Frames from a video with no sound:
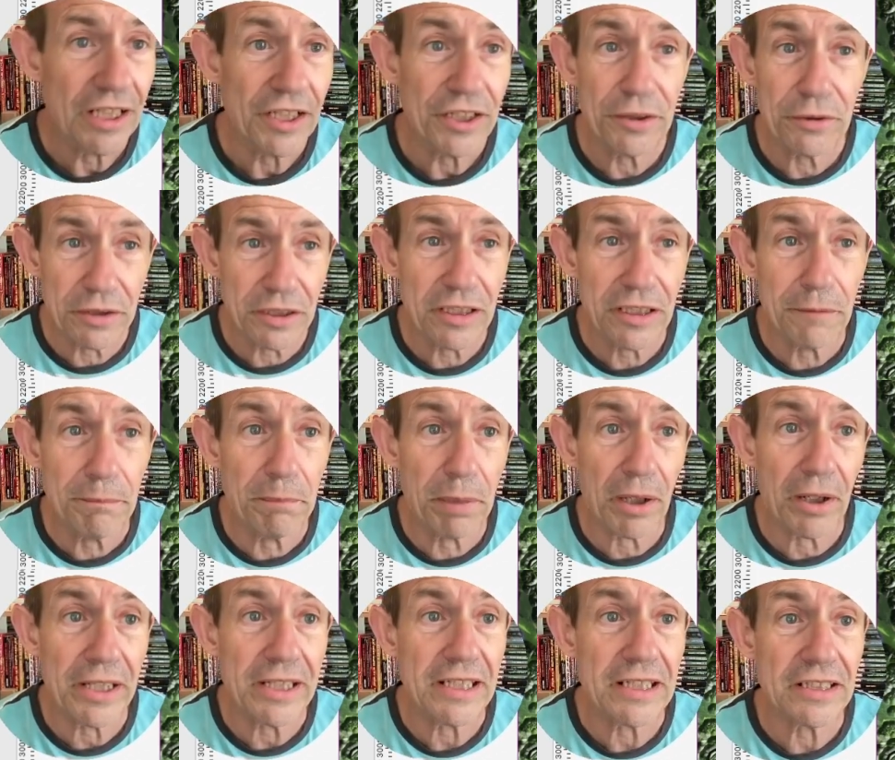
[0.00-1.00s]
you can
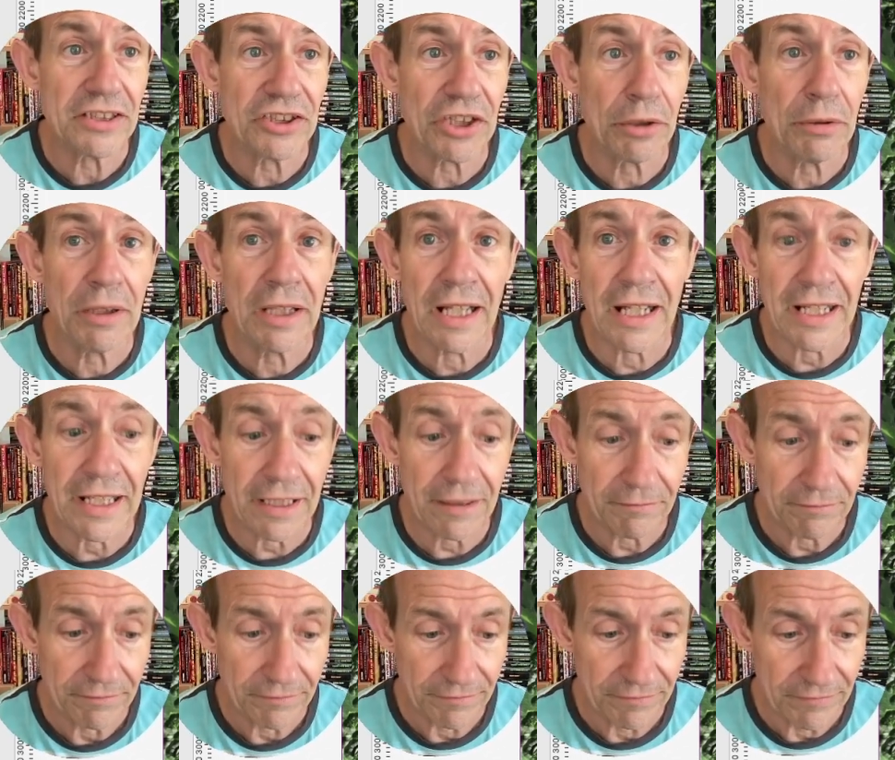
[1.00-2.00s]
combine it. So
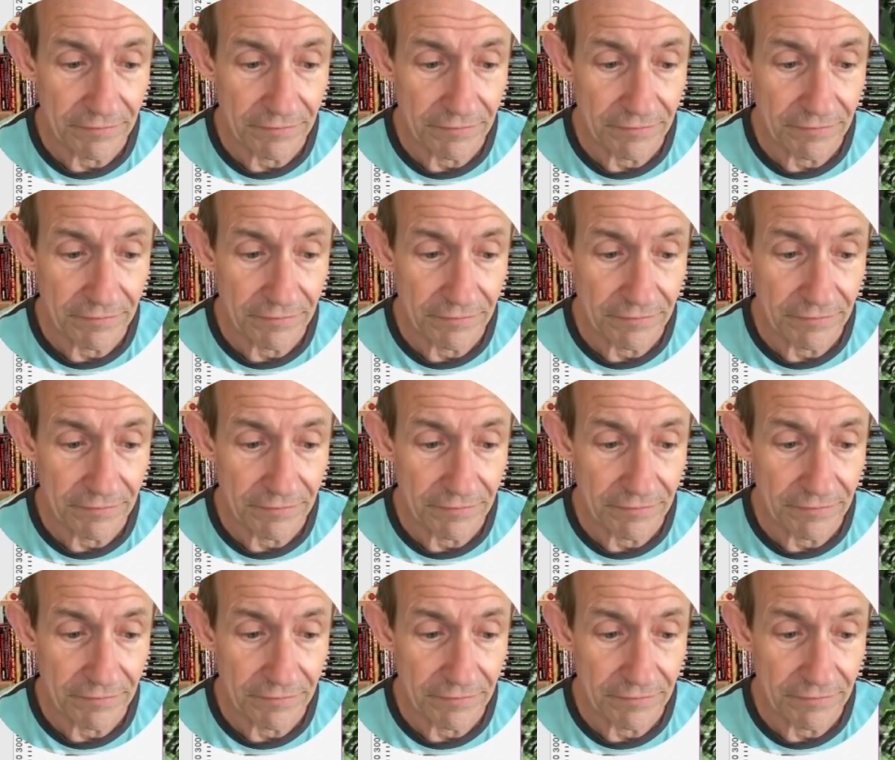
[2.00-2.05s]
layer